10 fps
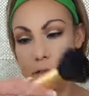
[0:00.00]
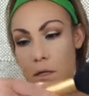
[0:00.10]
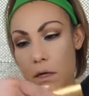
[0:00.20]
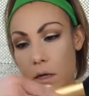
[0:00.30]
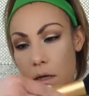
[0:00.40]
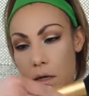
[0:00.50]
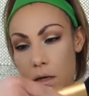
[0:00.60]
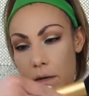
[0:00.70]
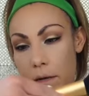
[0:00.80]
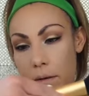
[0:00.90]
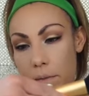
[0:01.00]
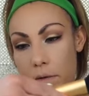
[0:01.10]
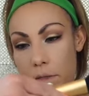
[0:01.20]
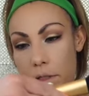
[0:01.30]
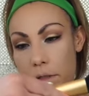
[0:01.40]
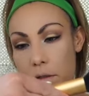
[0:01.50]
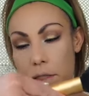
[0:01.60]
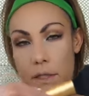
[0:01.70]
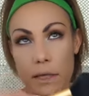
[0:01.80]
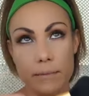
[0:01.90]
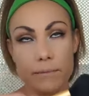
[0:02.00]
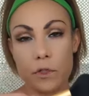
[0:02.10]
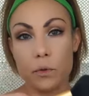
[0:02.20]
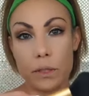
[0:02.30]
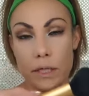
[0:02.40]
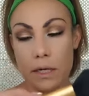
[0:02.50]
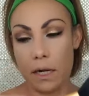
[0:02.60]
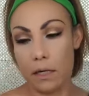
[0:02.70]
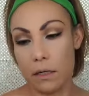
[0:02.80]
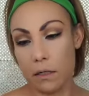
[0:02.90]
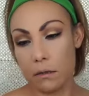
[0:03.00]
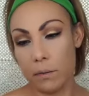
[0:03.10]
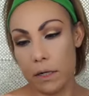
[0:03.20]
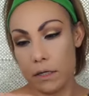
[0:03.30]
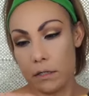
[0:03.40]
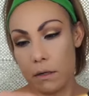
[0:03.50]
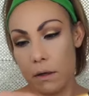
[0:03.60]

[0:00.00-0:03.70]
It was literally like $2.99. The brand is